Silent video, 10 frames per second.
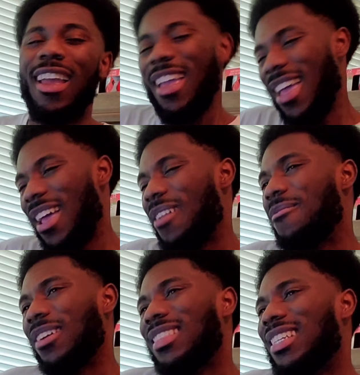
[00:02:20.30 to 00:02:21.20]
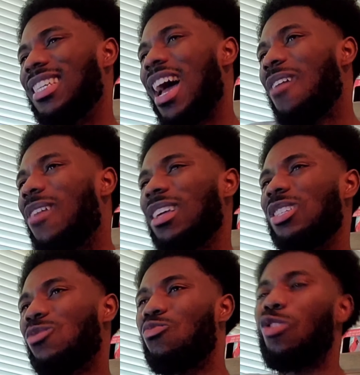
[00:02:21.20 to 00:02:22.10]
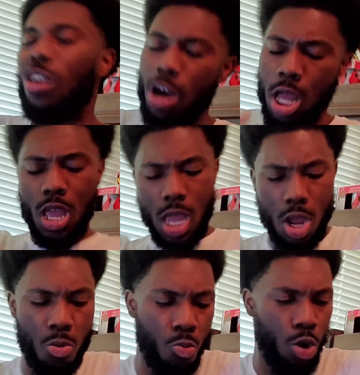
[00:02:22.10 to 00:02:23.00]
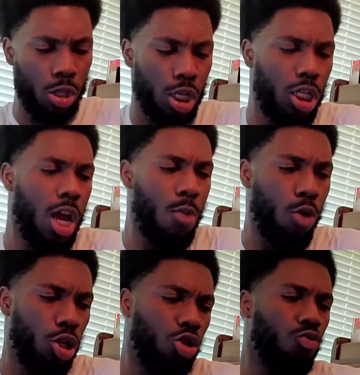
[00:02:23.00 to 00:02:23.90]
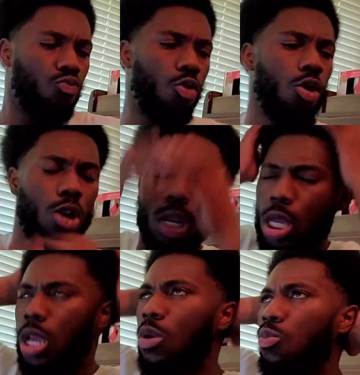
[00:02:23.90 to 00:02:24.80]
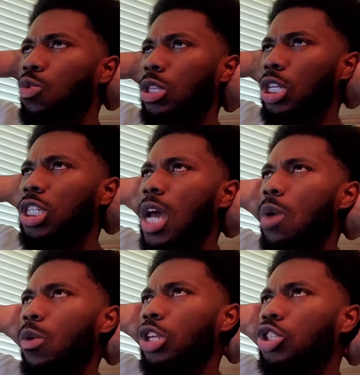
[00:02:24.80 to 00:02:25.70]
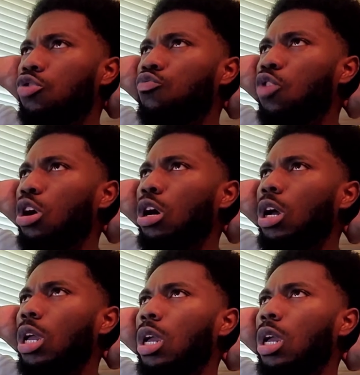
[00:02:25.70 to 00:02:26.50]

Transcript: Hit him with the gyration wood. Hit him with the gyration wood. Hit him with the gyration wood.